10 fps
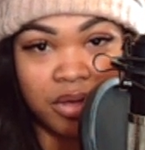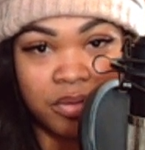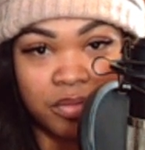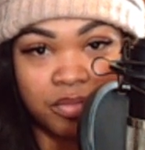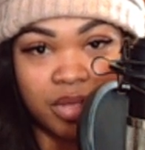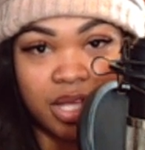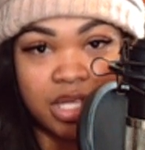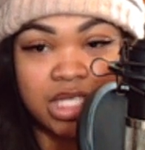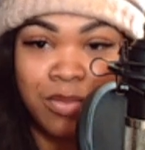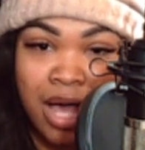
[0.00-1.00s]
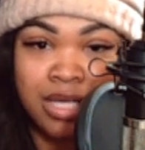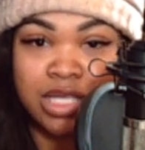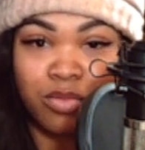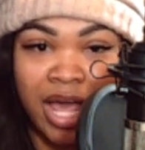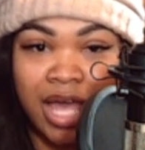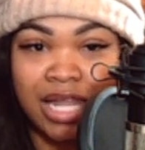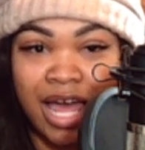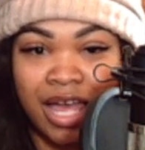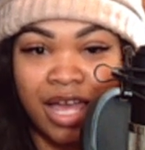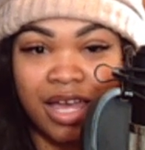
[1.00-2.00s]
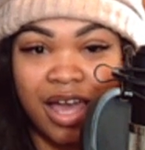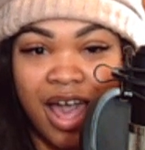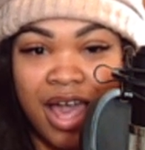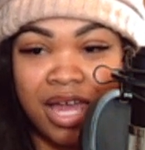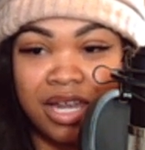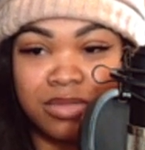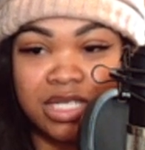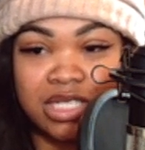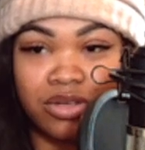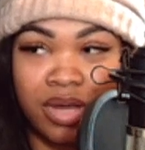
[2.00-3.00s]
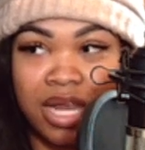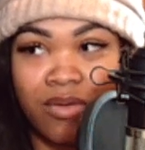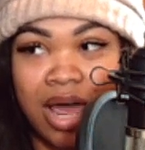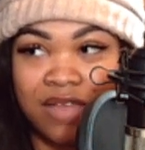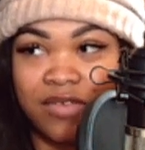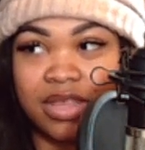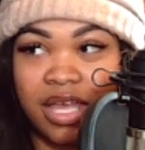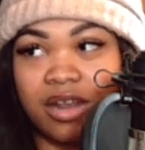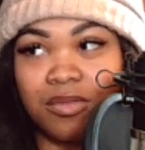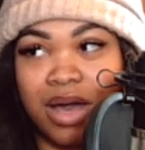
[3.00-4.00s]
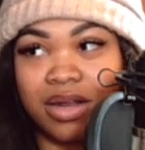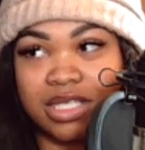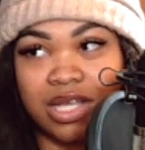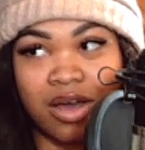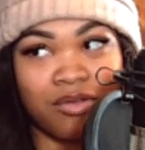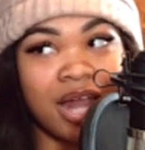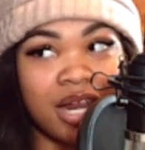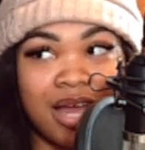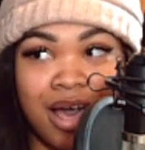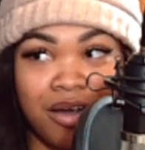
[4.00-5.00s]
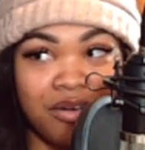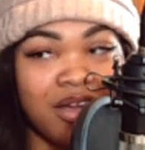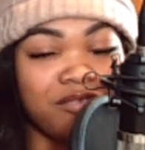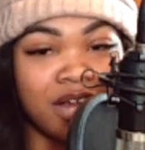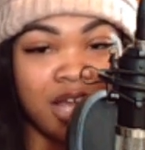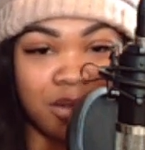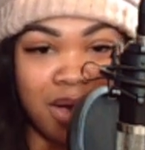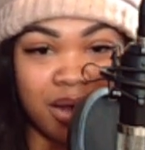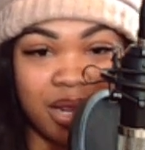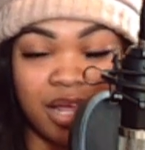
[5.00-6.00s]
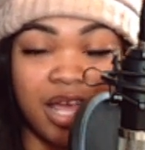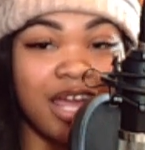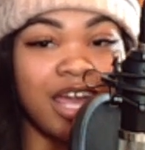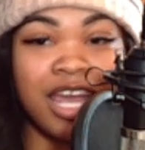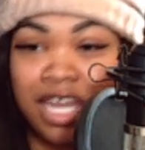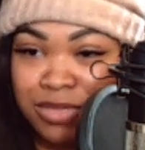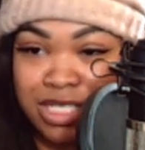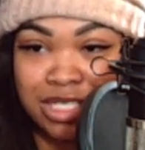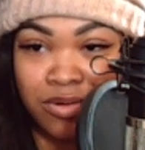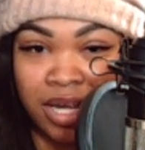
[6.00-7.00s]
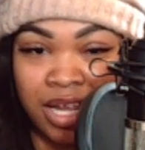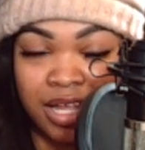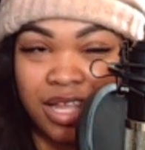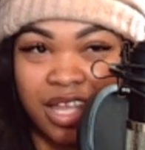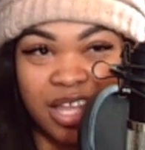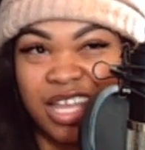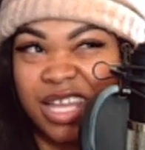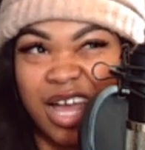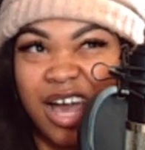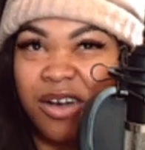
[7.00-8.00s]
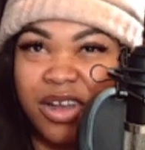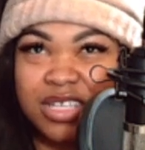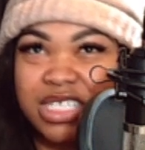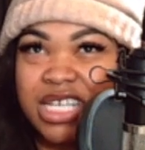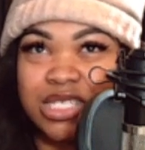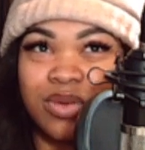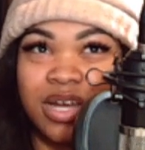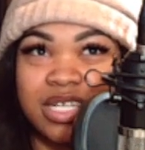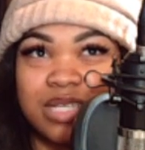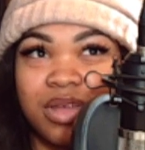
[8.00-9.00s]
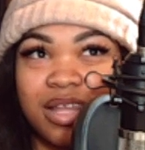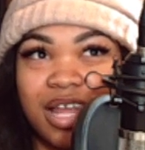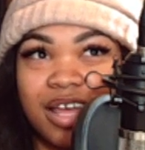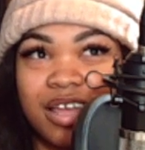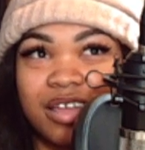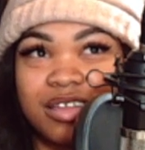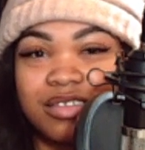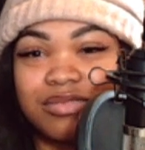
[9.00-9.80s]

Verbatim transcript: um, somehow, some way, like I end up just doing it without even thinking about it. So mm. I write it down, forget about it, mm. end up just doing it. Yeah, I don't know. It's, it's weird to me. Like yeah, for